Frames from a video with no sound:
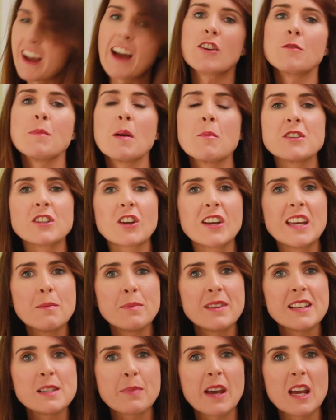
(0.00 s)
And remember to
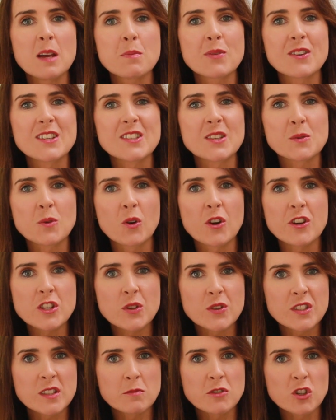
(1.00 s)
keep these papers because we're going to
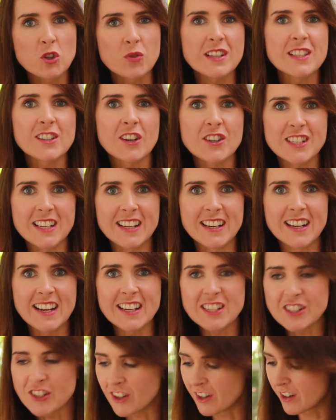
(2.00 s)
use them to grease our tin
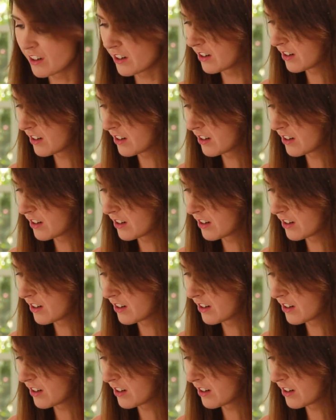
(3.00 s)
later.